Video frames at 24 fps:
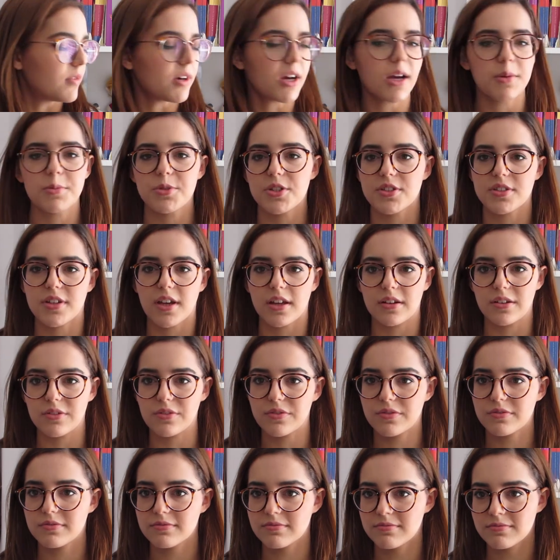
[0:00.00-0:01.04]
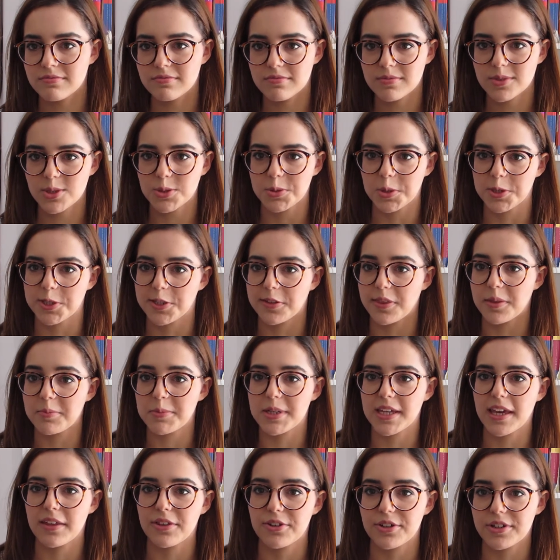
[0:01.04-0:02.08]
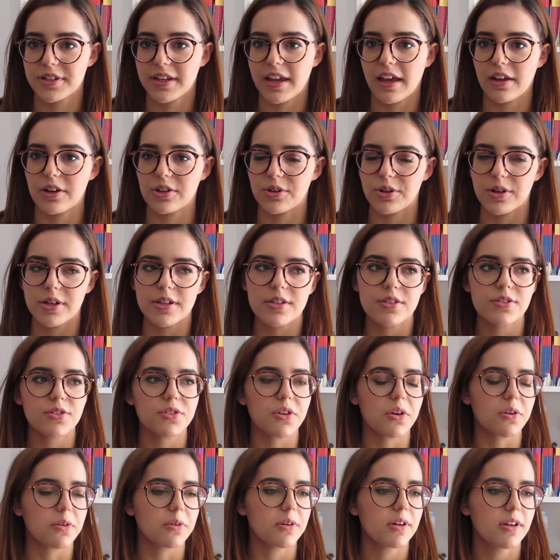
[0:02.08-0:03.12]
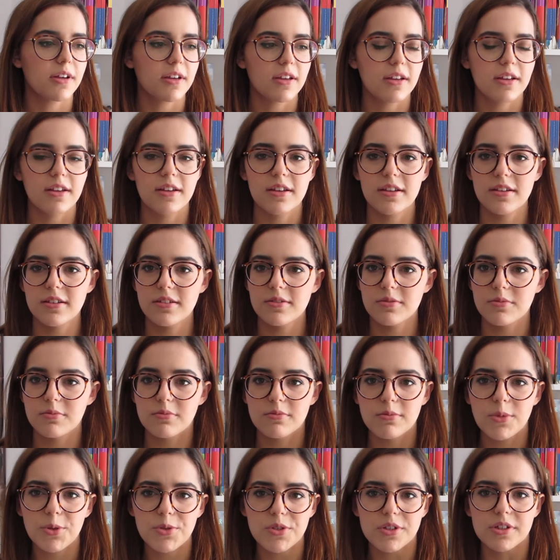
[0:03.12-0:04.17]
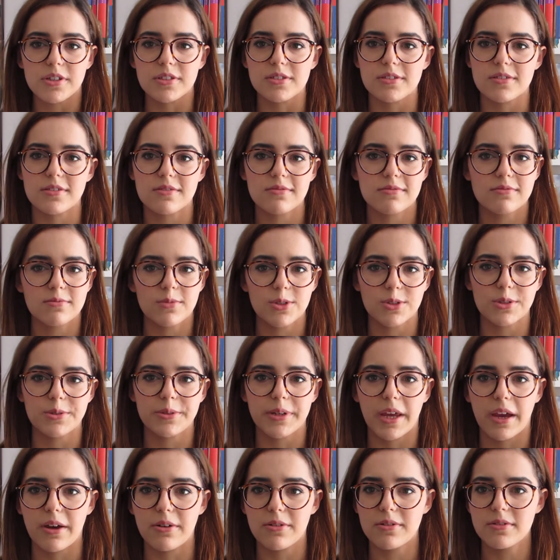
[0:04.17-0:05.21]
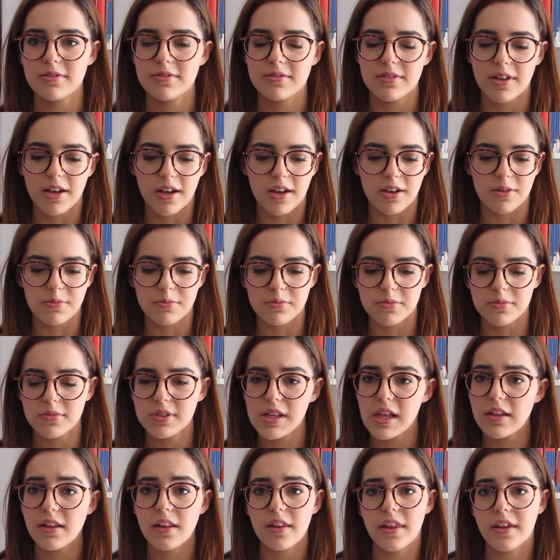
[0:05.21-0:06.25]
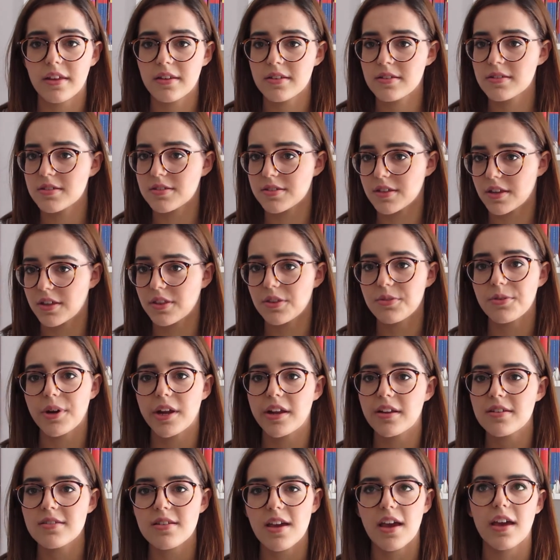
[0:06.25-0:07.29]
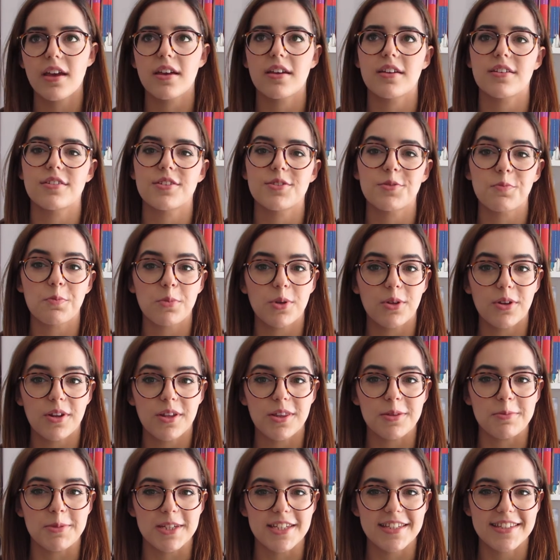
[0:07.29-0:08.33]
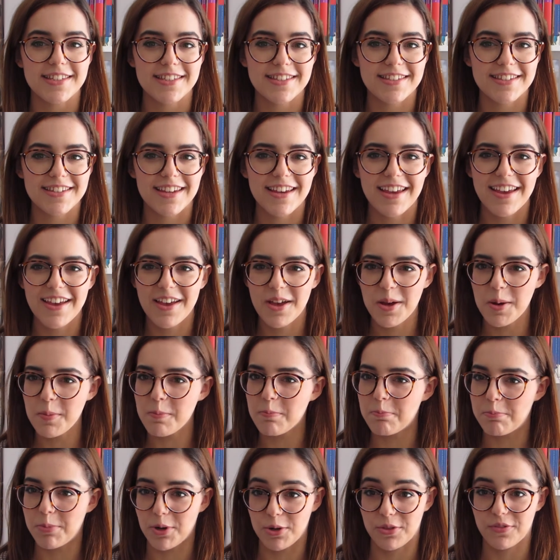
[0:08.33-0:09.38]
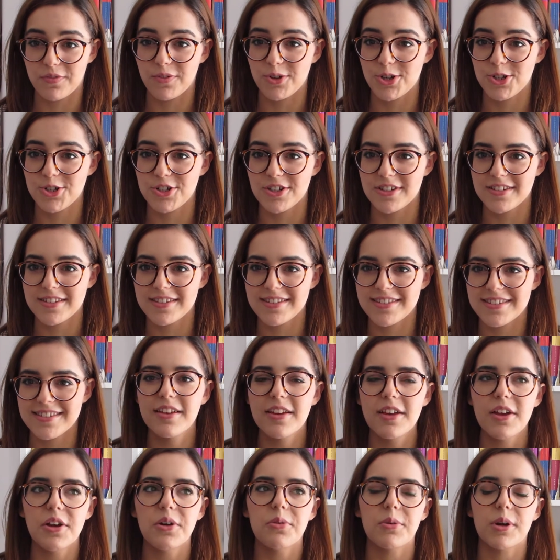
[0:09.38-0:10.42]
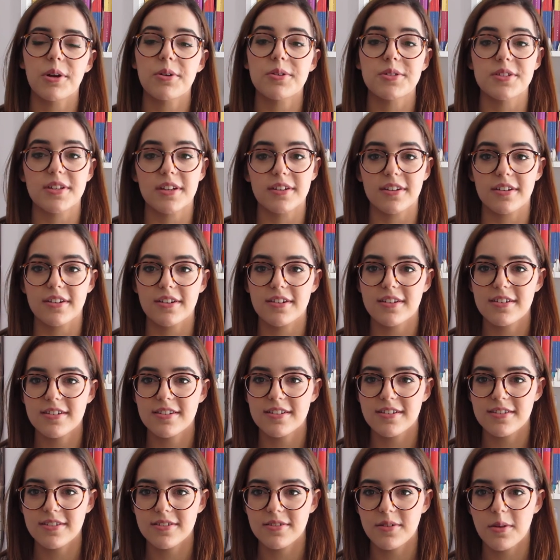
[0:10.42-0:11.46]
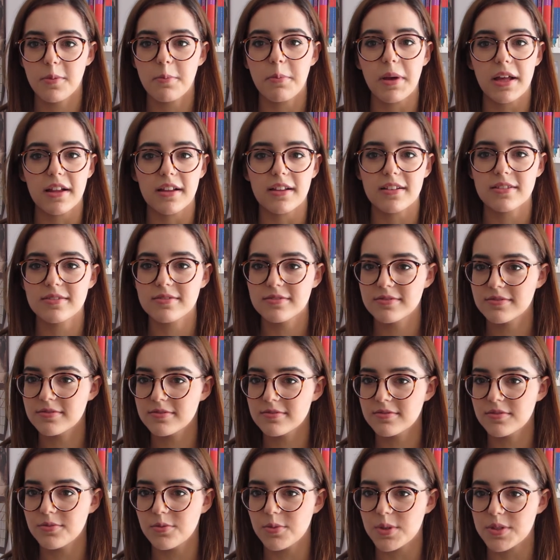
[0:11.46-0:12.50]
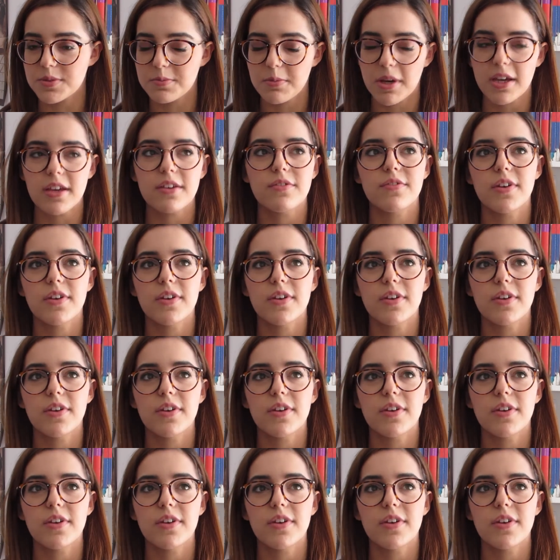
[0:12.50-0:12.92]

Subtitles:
just kind of squishing them together into categories, so musicals will do now. La La Land, Singin' in the Rain, and Beauty and the Beast. both versions. When I was younger, Belle was my